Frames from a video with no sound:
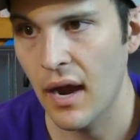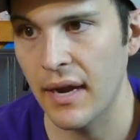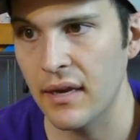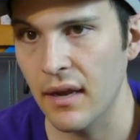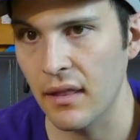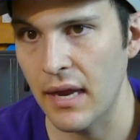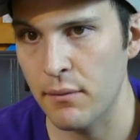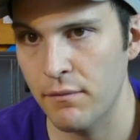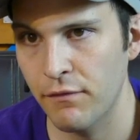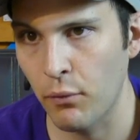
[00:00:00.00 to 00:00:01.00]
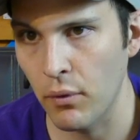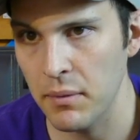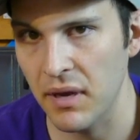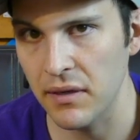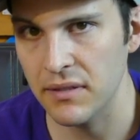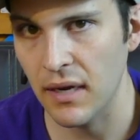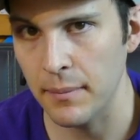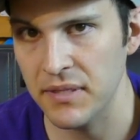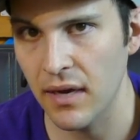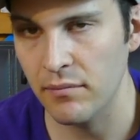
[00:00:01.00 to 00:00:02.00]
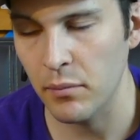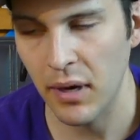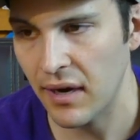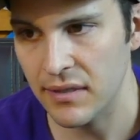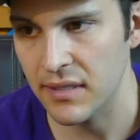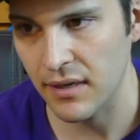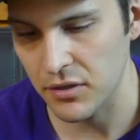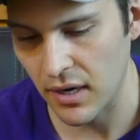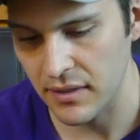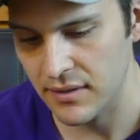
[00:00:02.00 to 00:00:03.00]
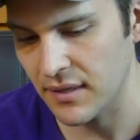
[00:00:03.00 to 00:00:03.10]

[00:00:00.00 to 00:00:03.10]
I can get like 40 minutes tops out of them, and I got sick of trying.